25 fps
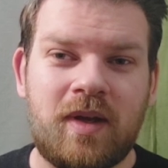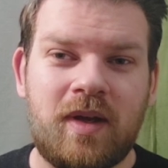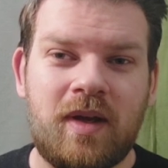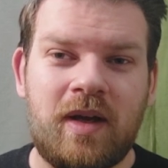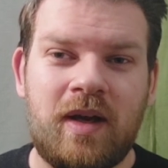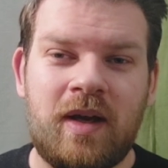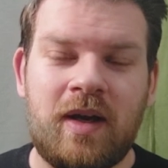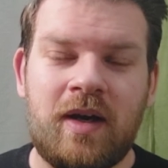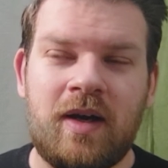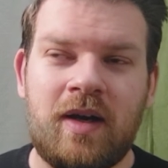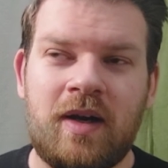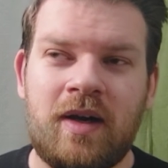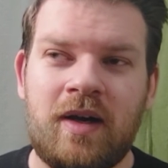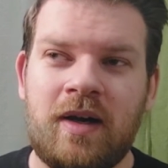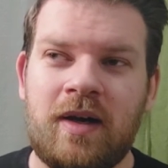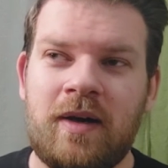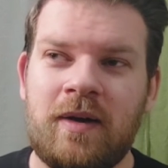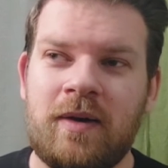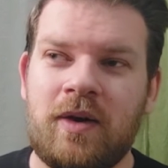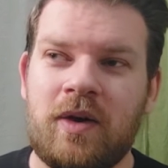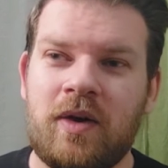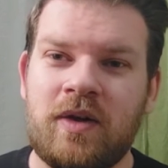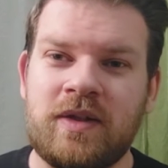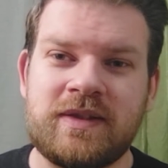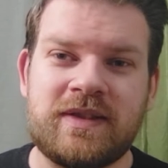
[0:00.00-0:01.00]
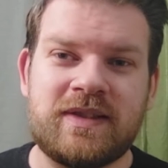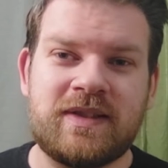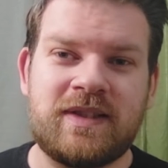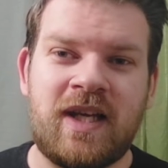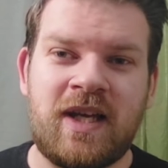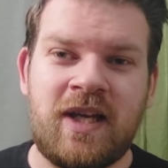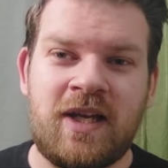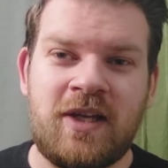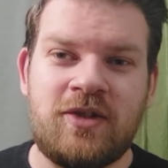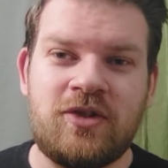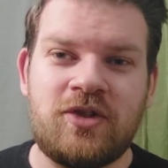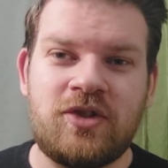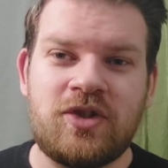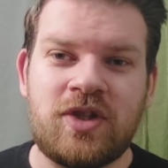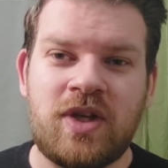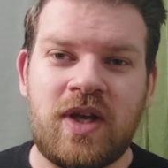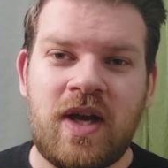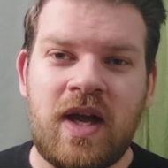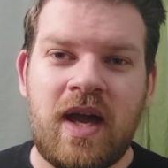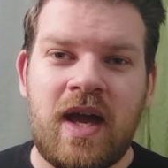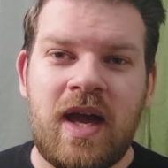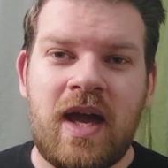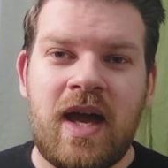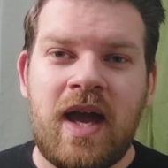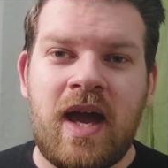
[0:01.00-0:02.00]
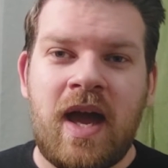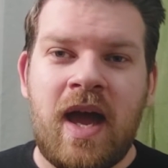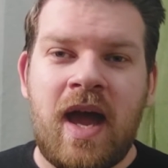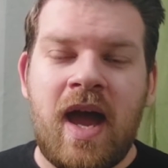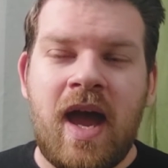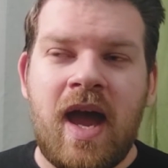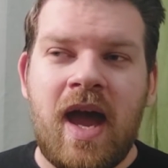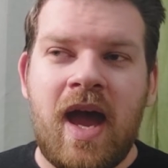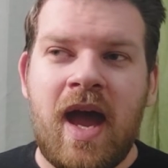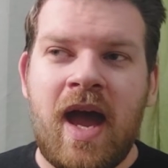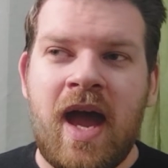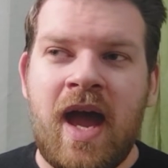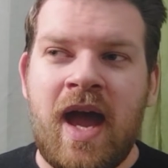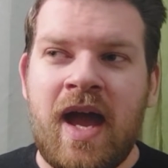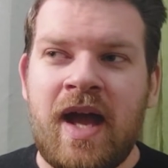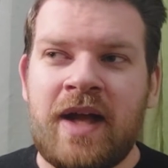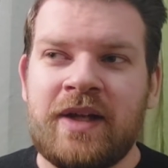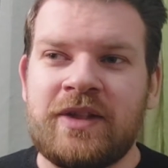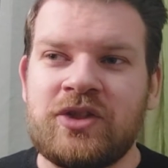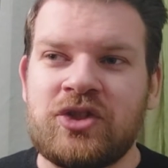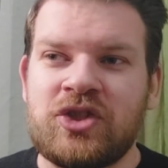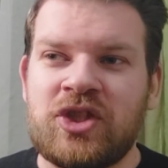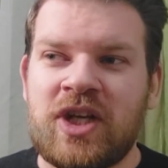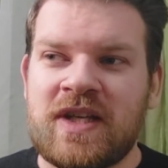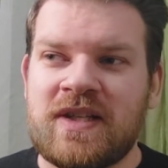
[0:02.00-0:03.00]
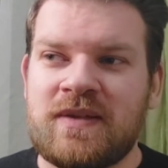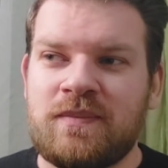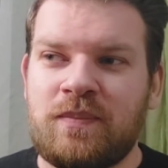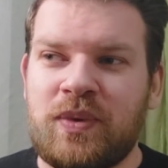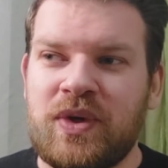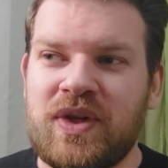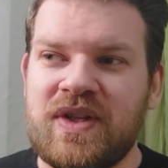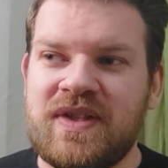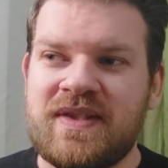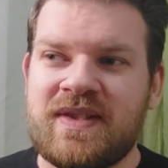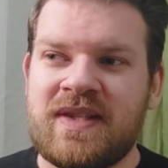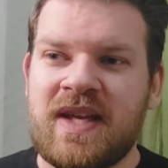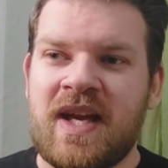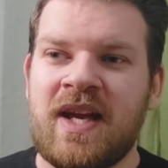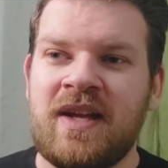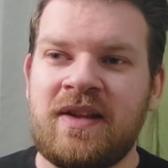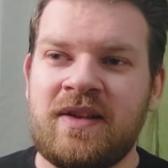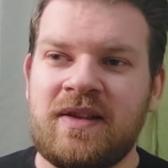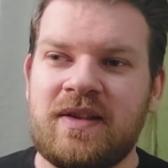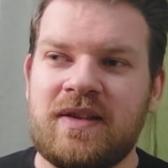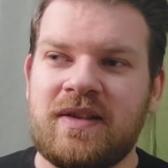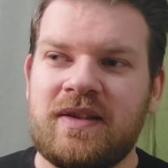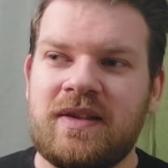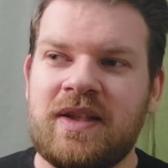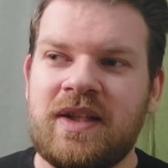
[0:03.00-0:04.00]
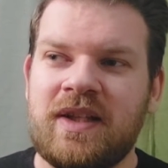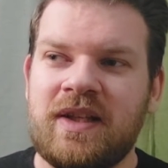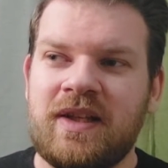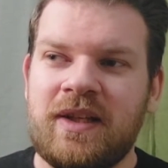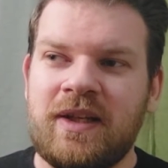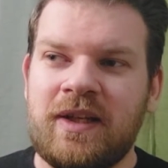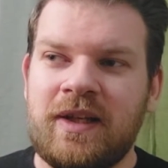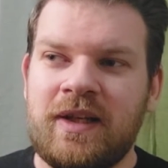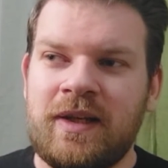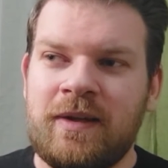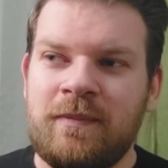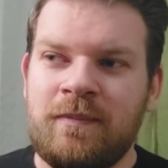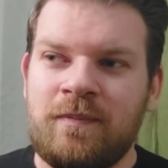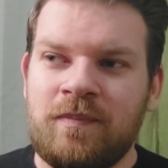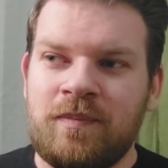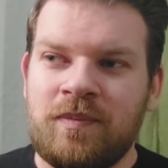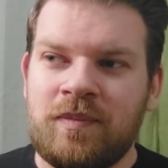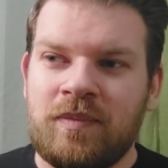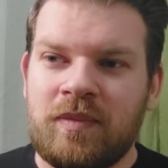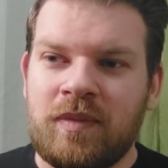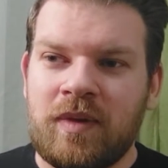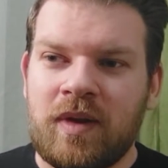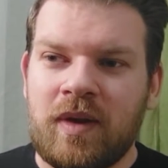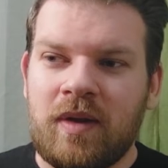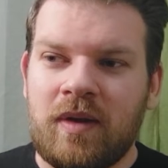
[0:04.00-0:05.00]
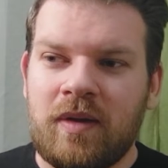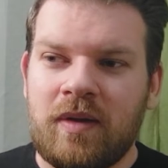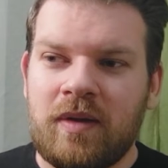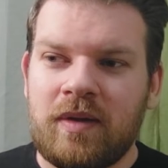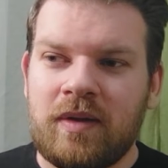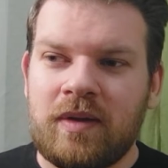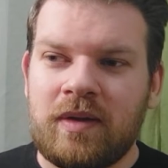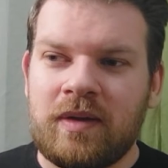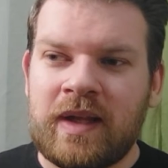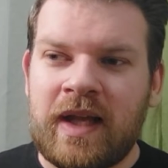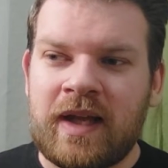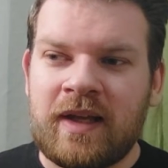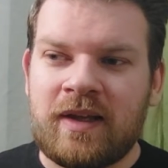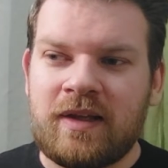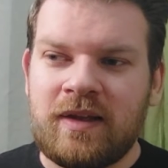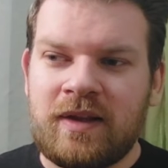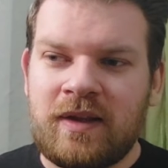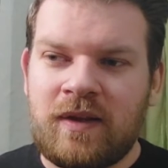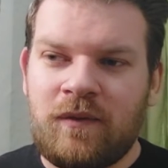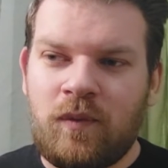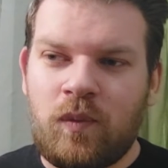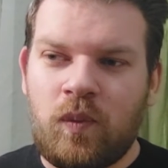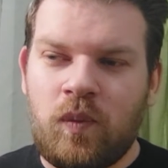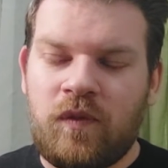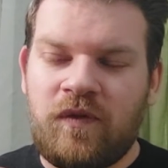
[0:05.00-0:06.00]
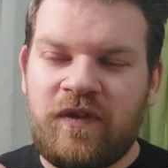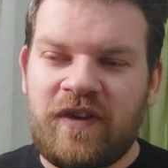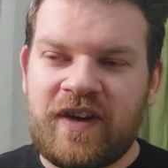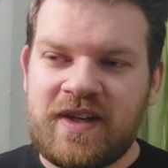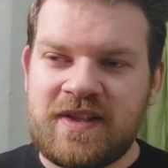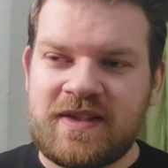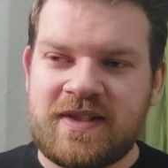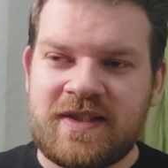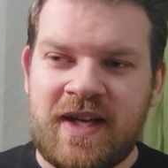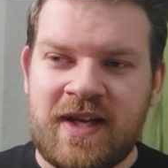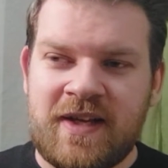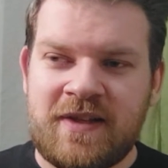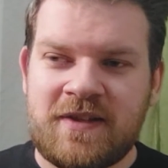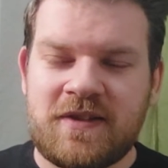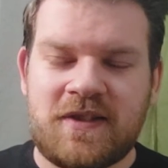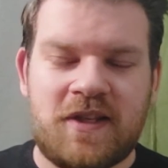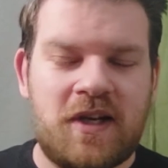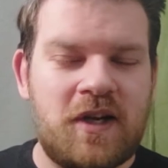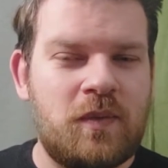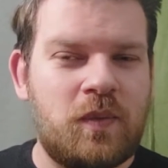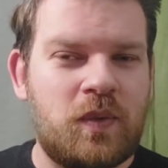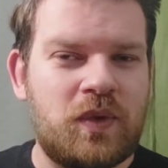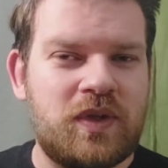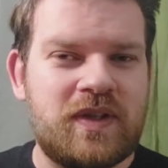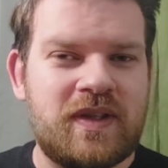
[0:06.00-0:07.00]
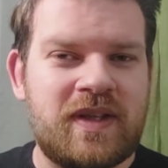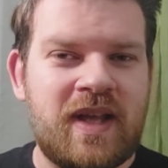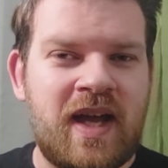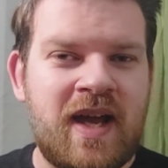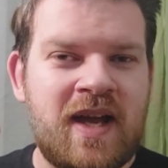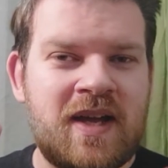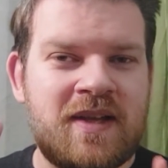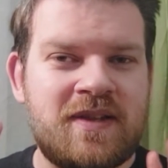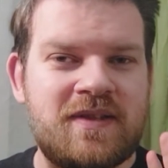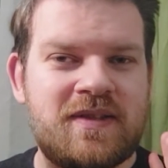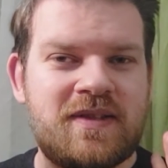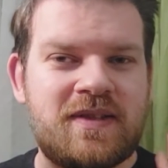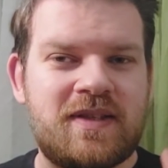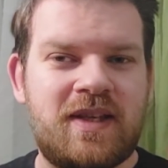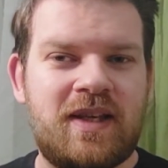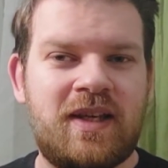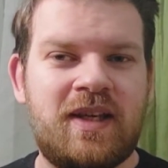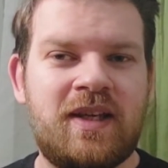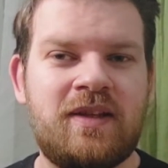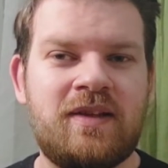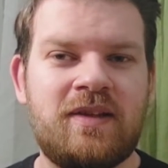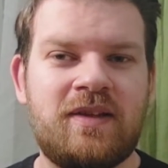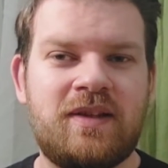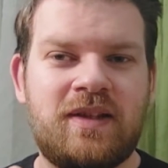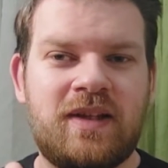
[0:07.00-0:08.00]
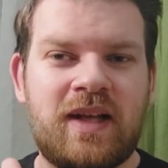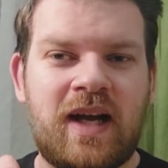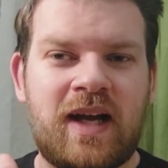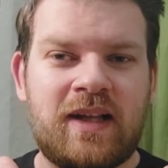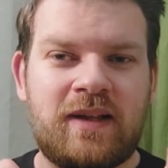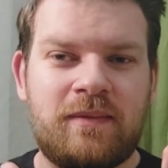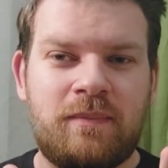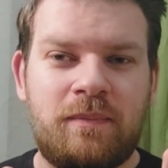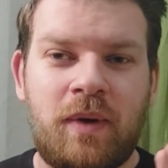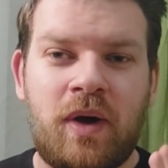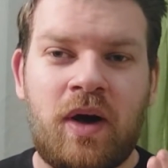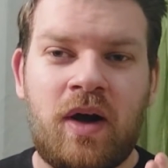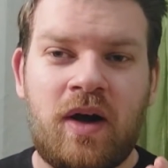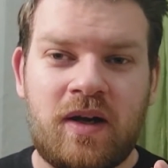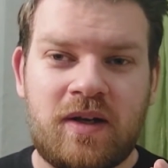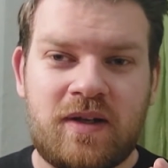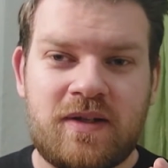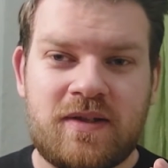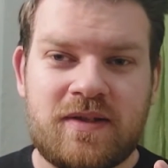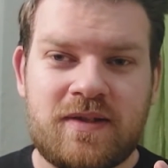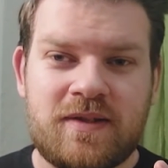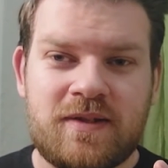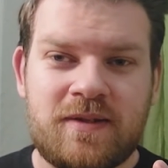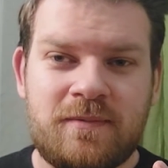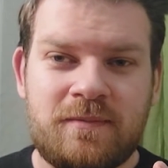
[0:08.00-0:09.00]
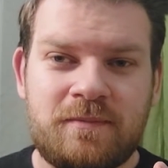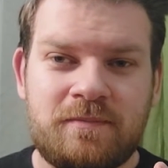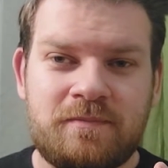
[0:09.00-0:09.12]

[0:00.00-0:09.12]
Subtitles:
on stage and just present the first dancer would dance in that box